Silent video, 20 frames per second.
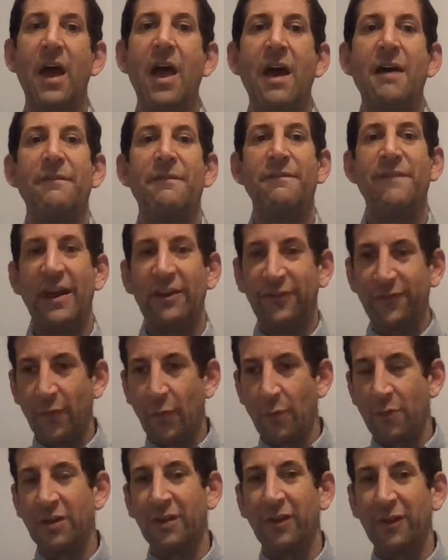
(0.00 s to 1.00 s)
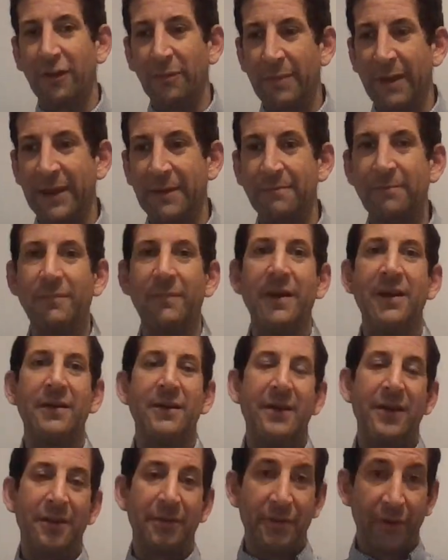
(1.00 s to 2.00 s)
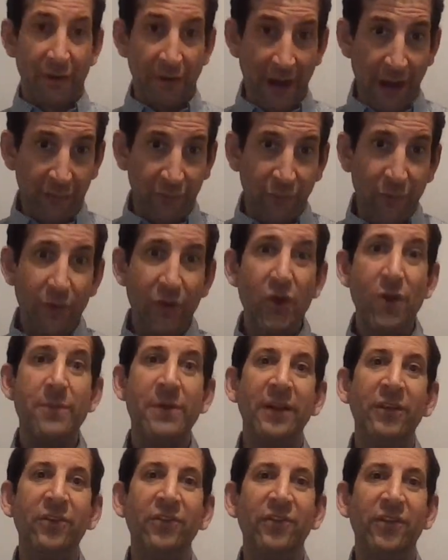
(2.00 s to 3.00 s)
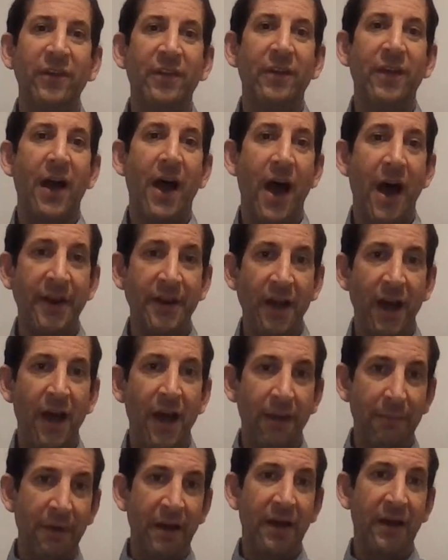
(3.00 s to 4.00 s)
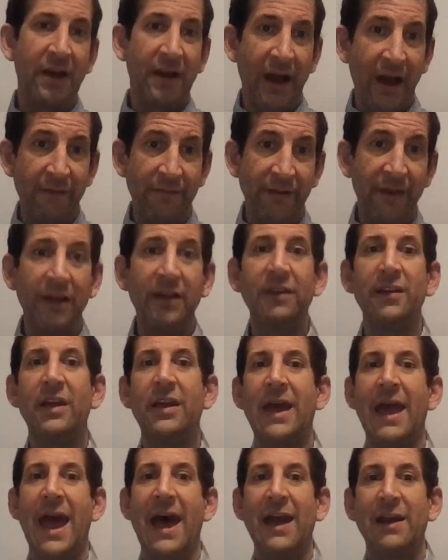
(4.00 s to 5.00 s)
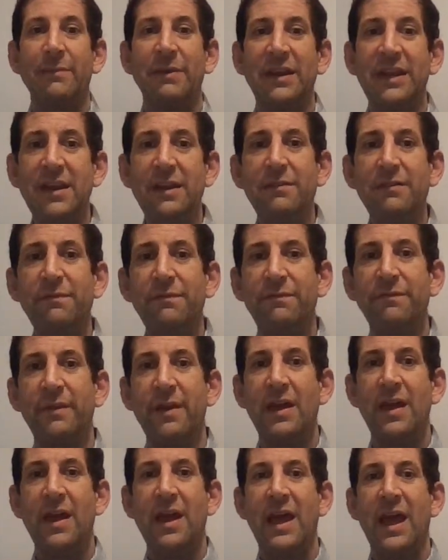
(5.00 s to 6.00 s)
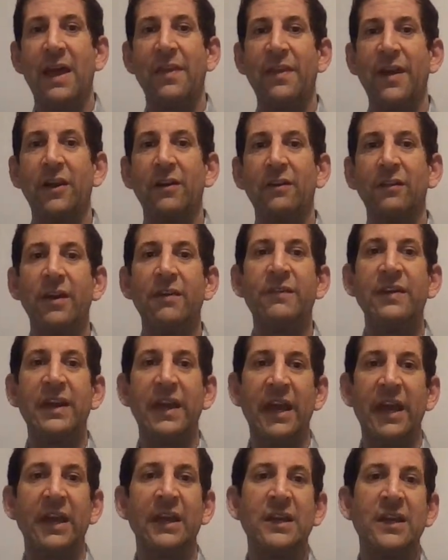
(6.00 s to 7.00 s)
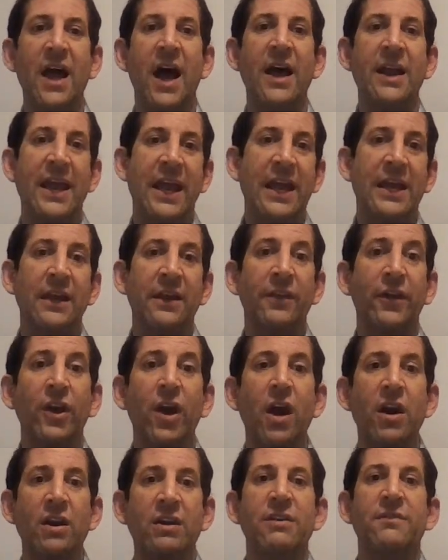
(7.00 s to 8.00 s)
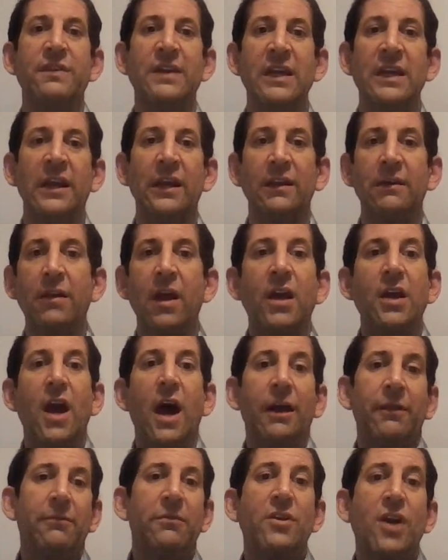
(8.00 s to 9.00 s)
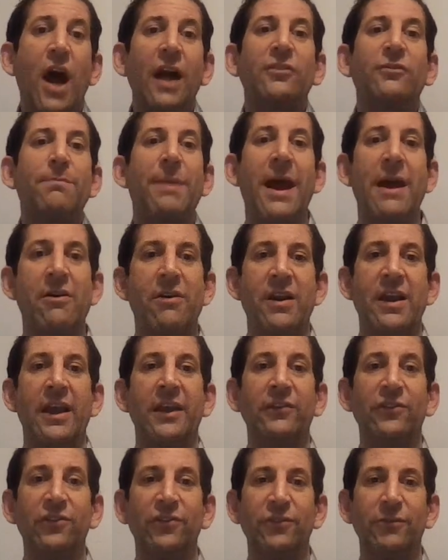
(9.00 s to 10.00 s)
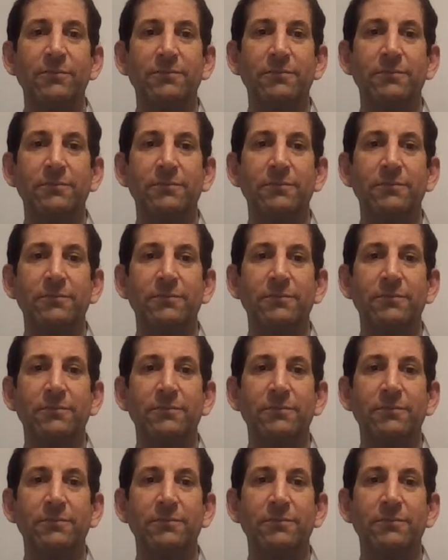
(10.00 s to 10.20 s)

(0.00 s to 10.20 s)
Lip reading: Fast forward a little bit. There are now two humans, Adam, Chava, Adam and Eve, and they are living in Gan Eden, the Garden of Eden, God's paradise.